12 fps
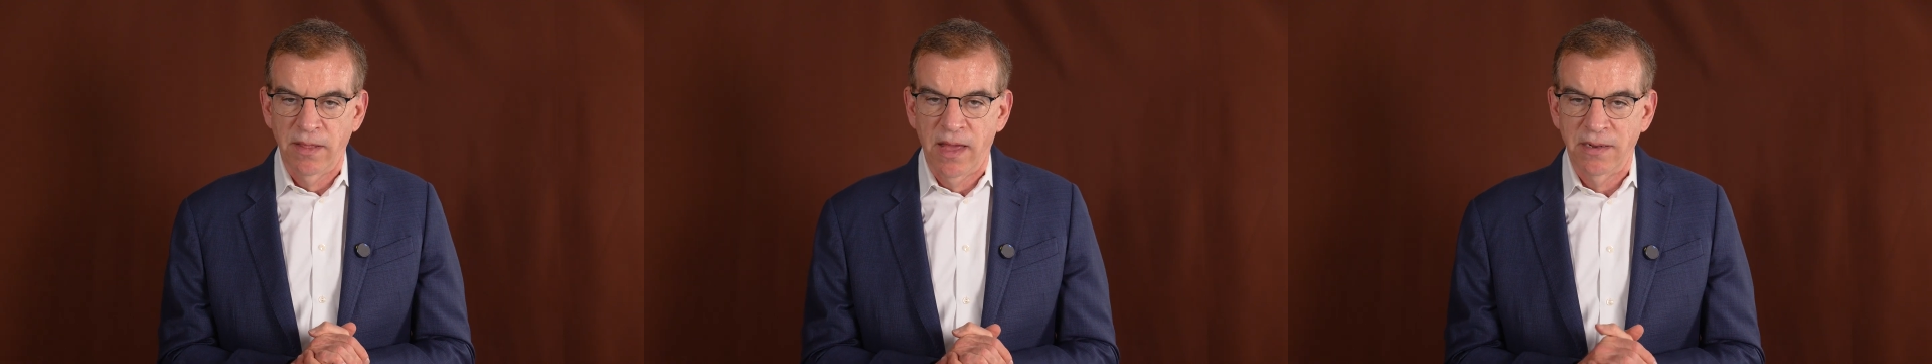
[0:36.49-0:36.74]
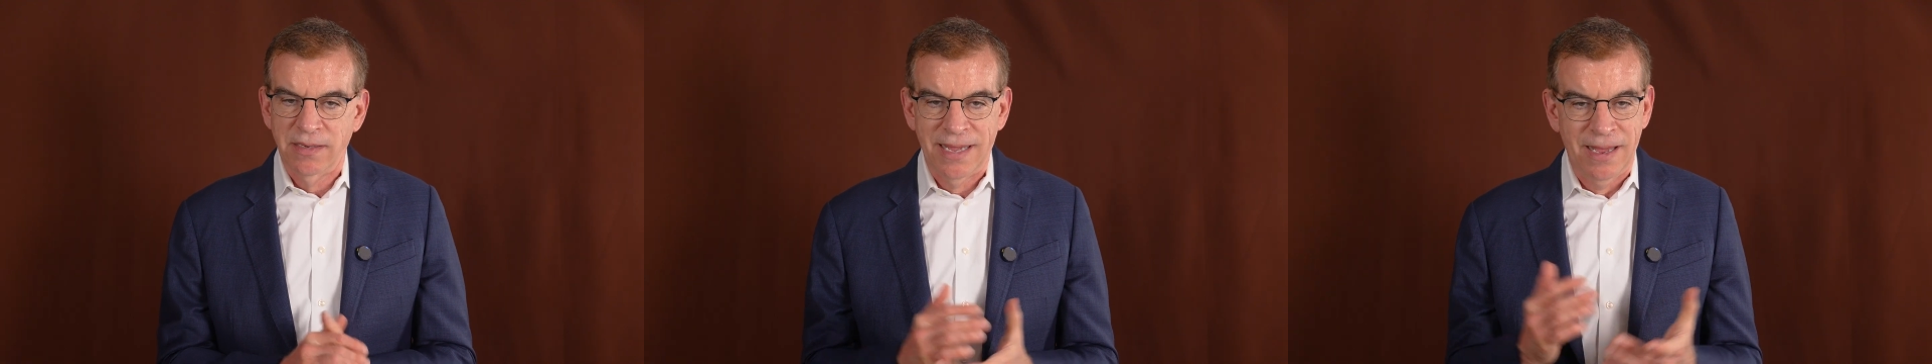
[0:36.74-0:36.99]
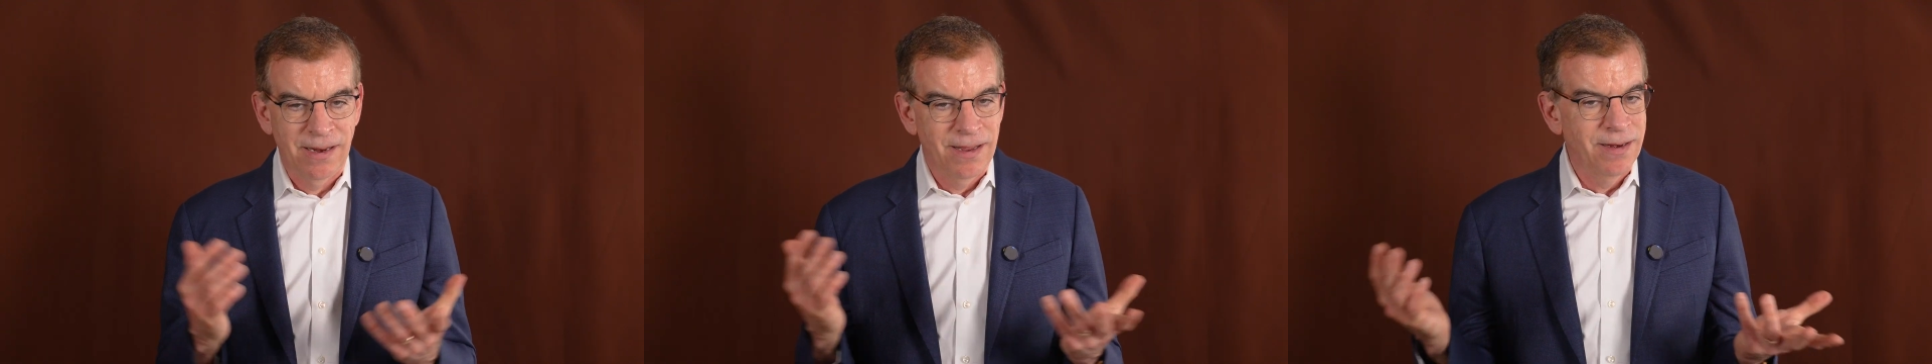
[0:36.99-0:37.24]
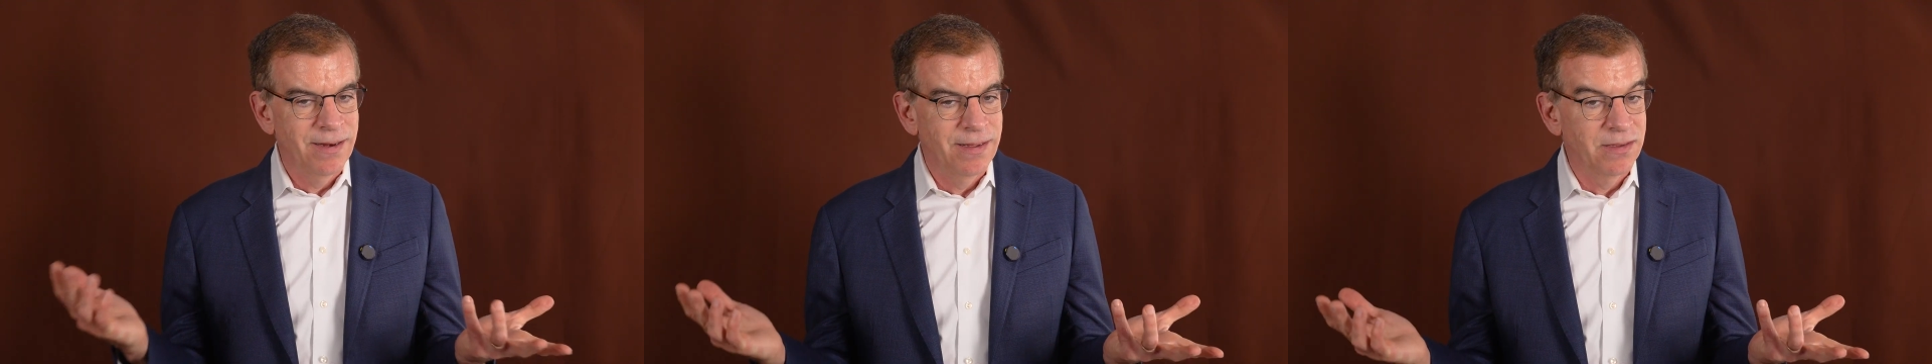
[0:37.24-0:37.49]
that
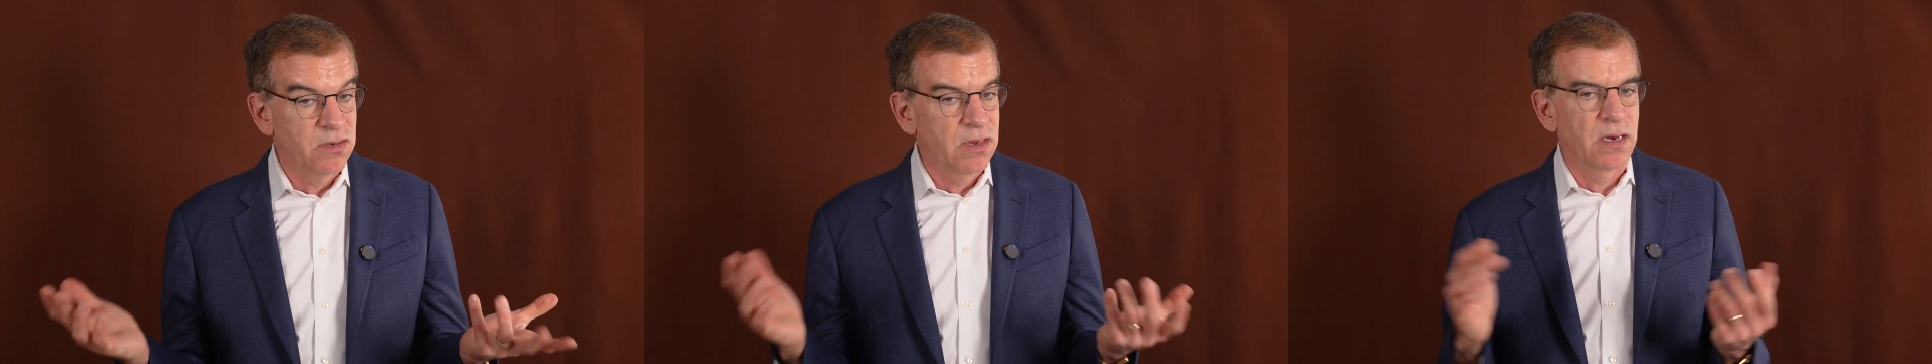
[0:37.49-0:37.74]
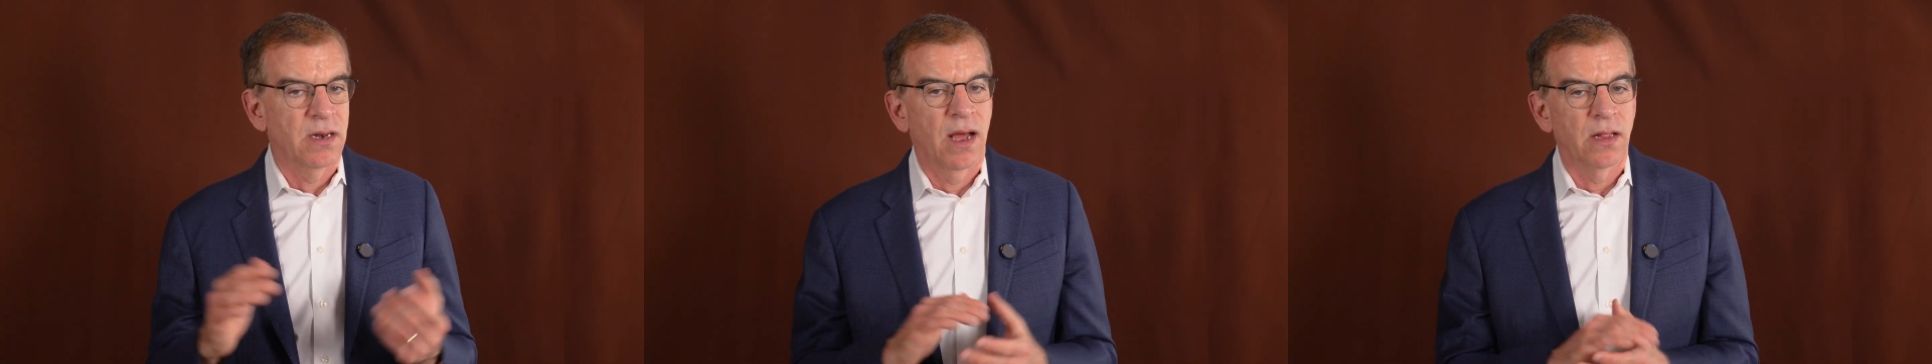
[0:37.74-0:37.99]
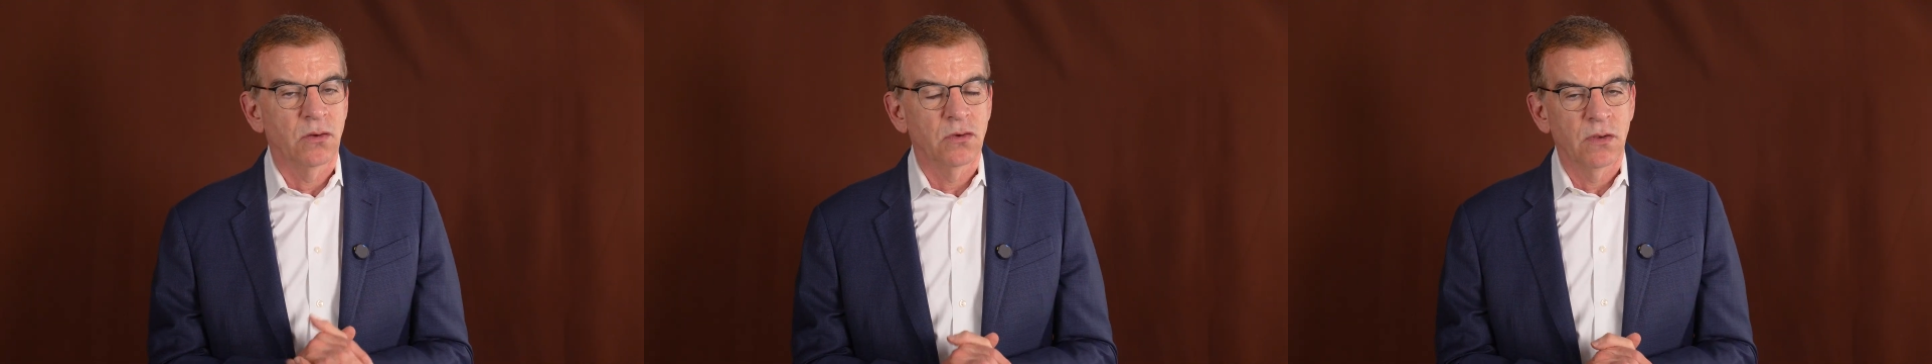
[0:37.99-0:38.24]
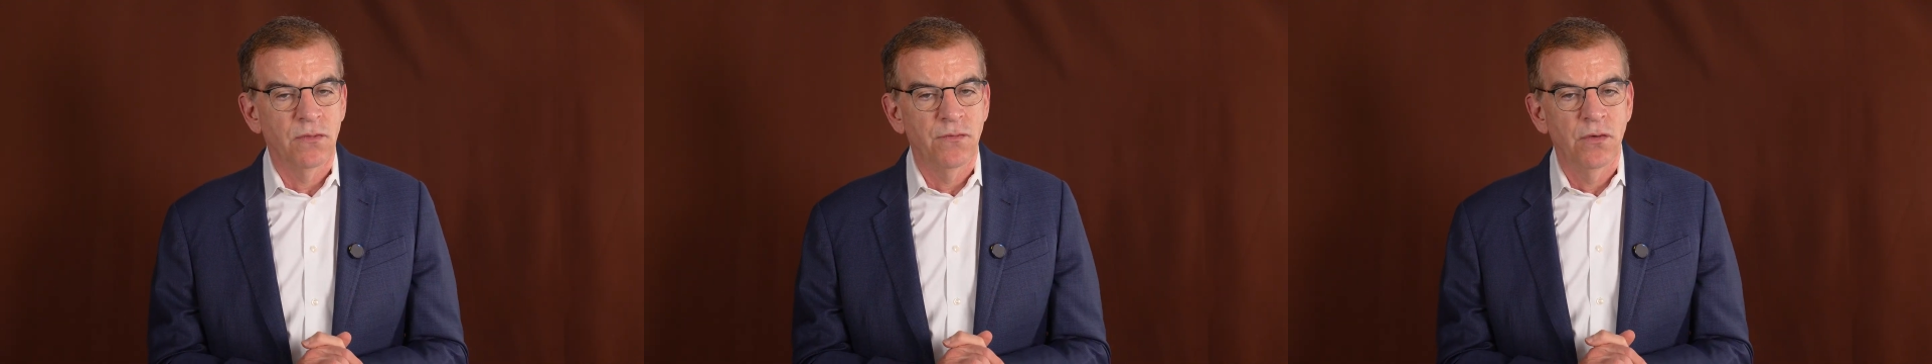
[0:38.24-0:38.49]
tenant is $10
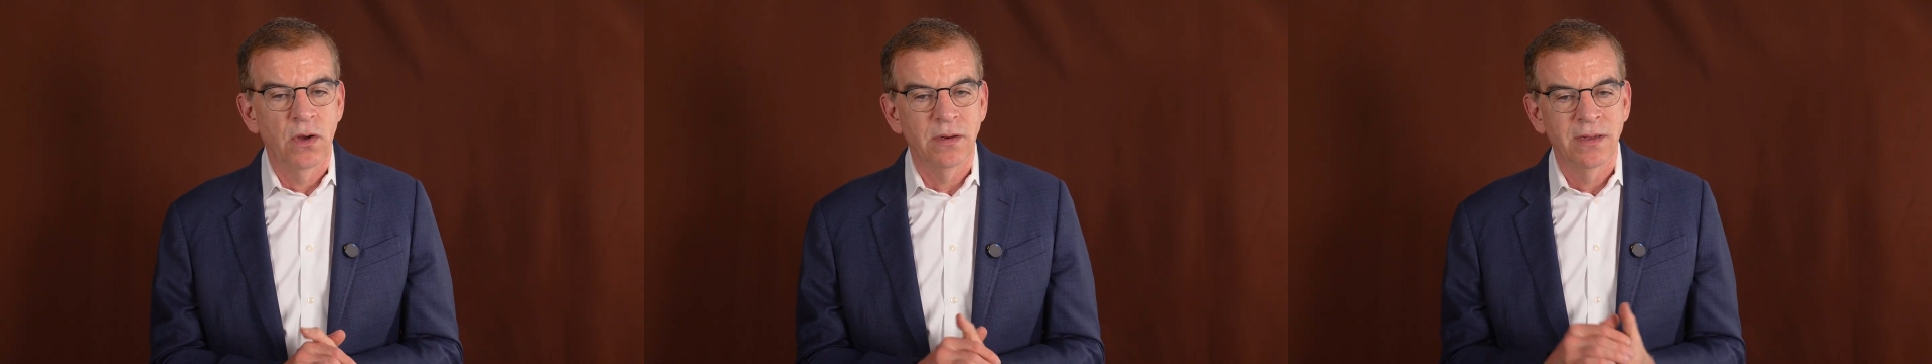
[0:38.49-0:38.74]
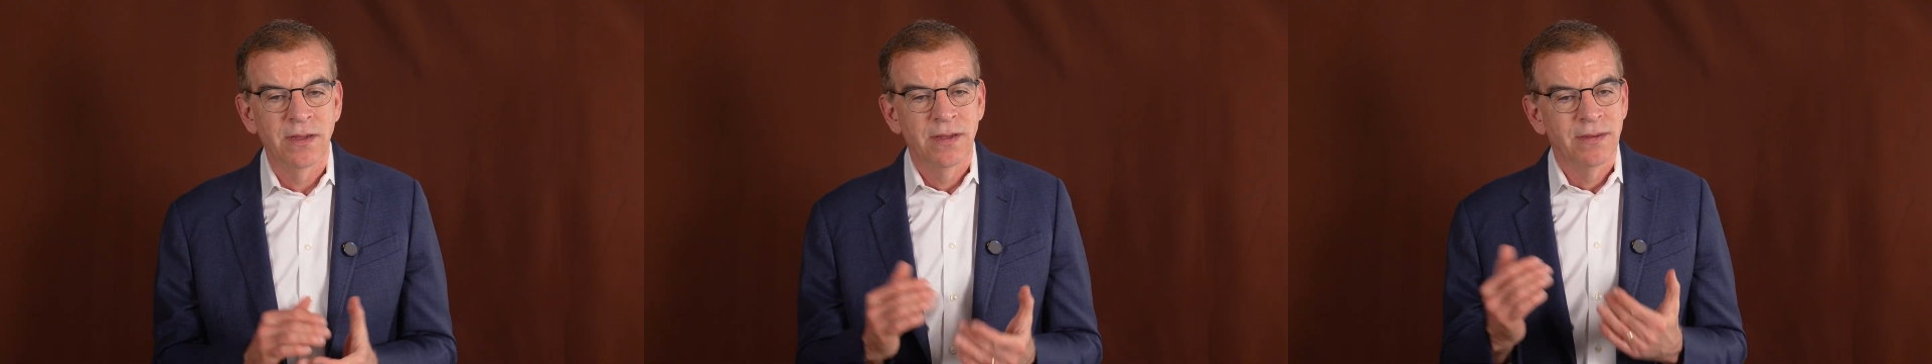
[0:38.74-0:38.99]
a foot,